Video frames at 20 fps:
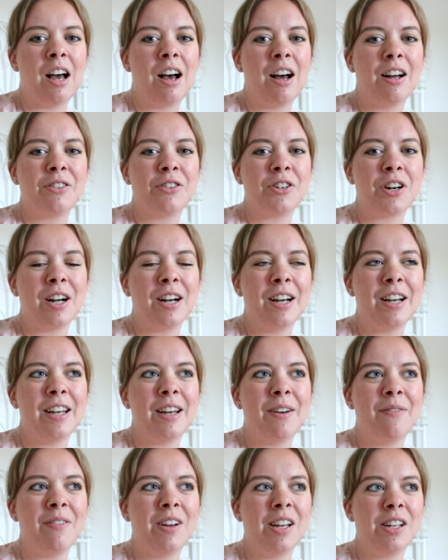I try
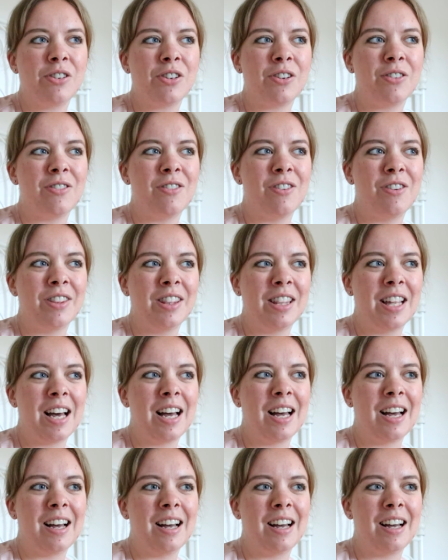and make sure
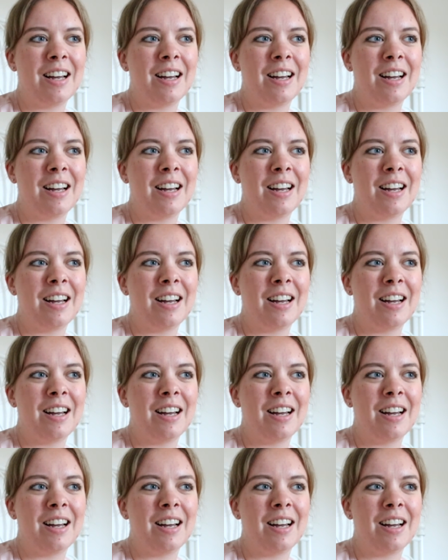that